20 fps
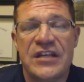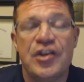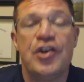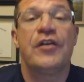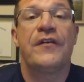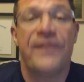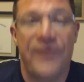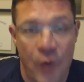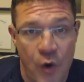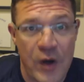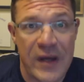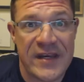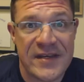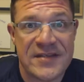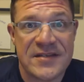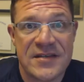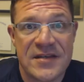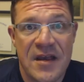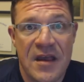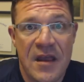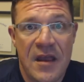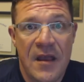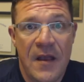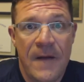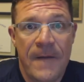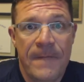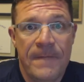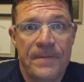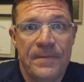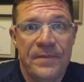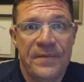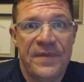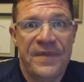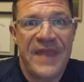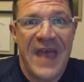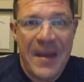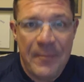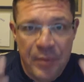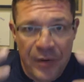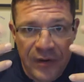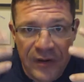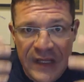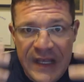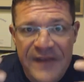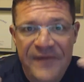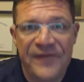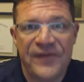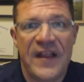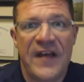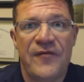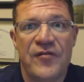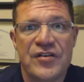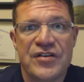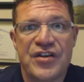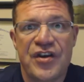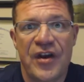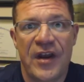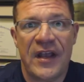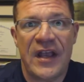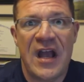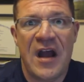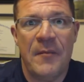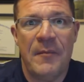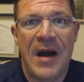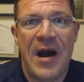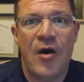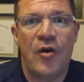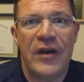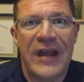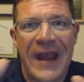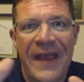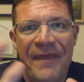in your voice, that belief level is going to come out,